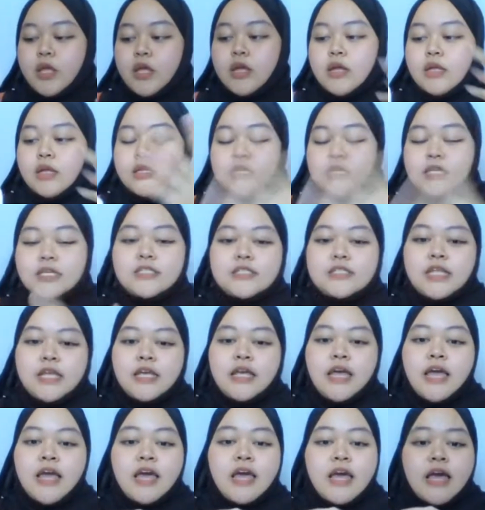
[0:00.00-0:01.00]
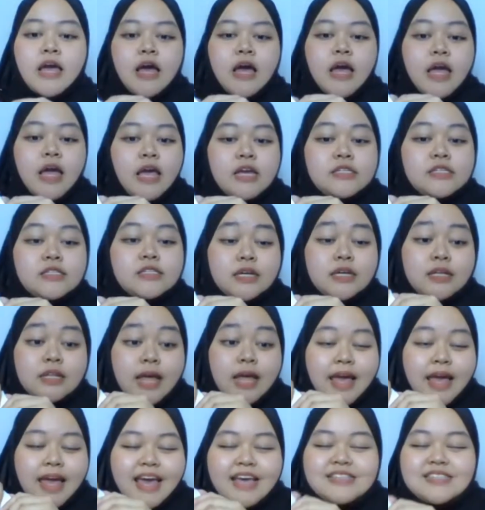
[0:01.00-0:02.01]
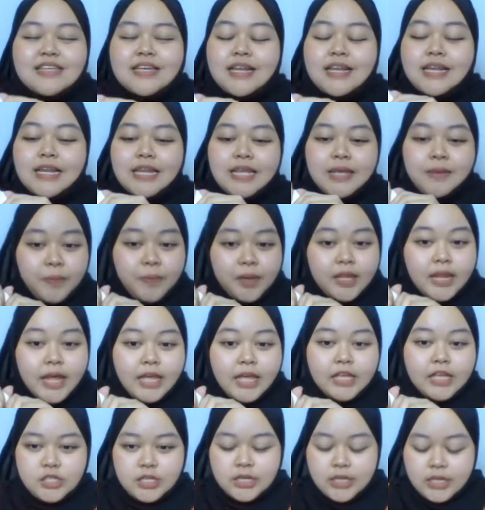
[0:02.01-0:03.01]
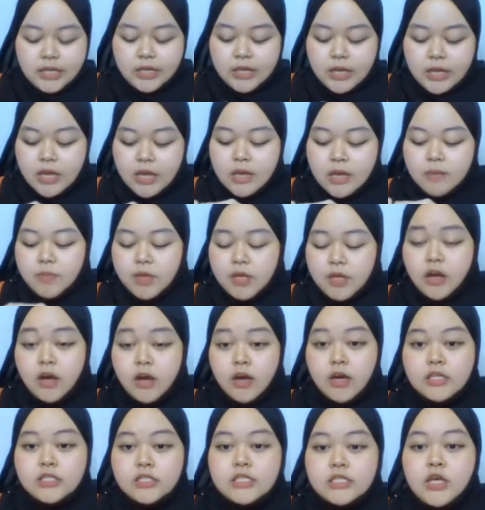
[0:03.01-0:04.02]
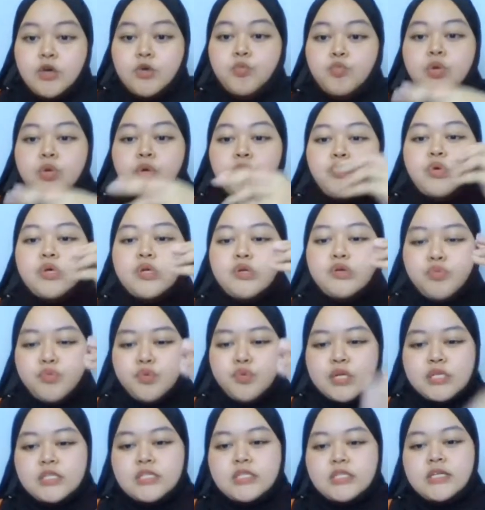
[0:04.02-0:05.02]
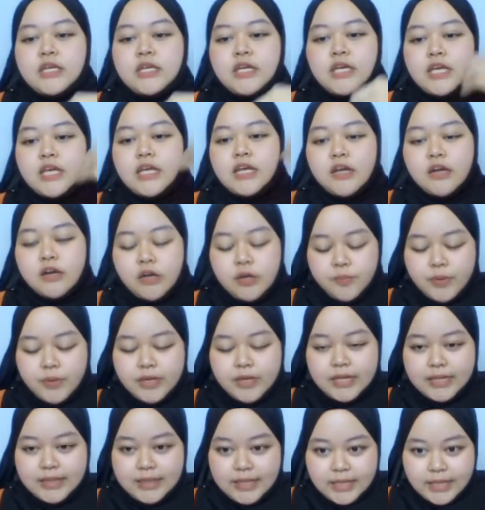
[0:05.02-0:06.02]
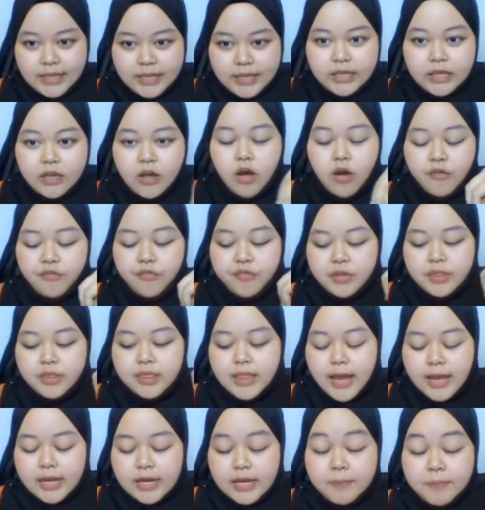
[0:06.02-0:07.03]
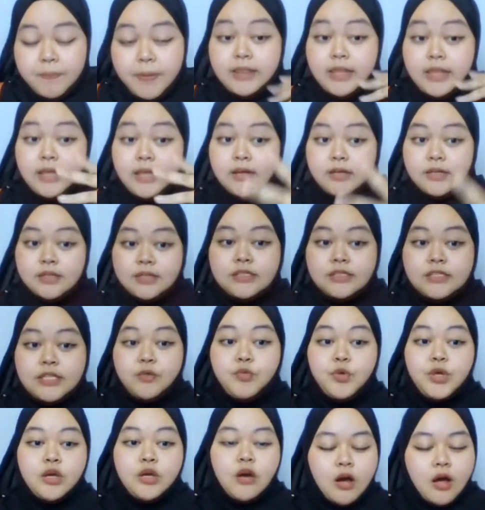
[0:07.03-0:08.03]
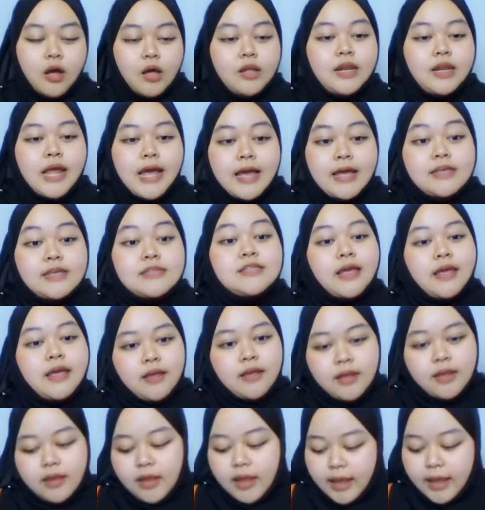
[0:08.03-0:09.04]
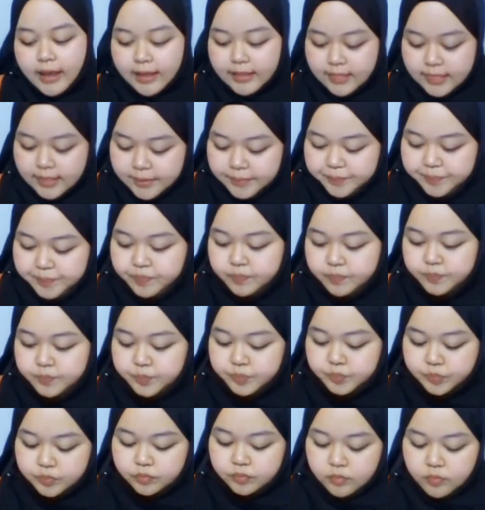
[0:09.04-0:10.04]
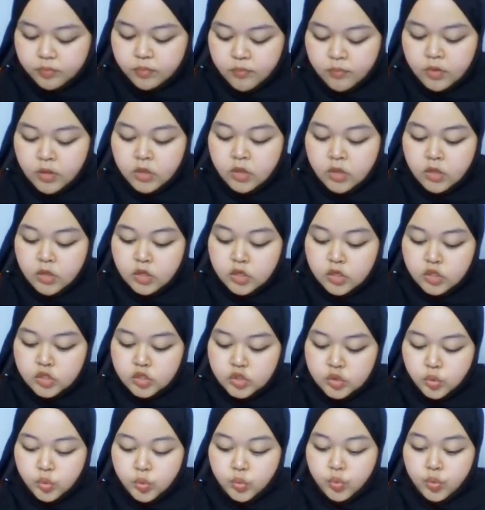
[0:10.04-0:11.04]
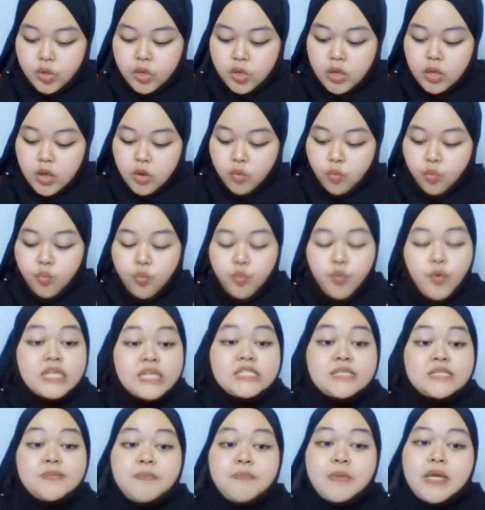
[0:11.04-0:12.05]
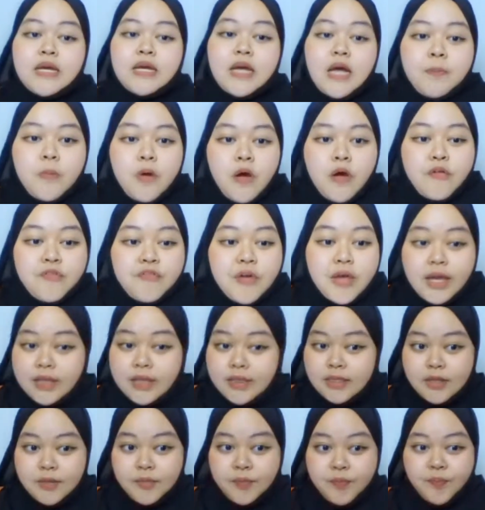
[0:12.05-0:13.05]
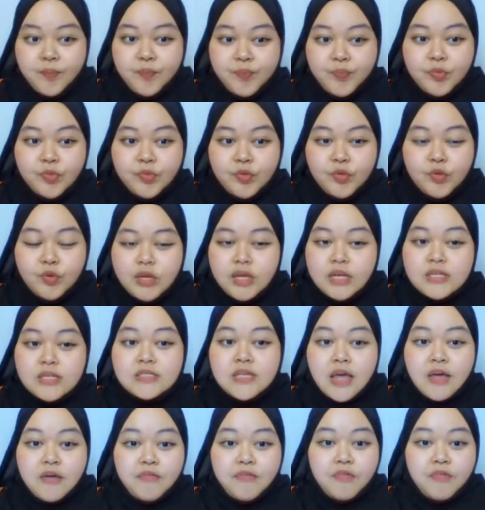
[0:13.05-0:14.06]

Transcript: this thing has a limit actually, because we will reach the incrementability of a tiny particle that we call as a atom. So, what's makeup of atom? Do you guys have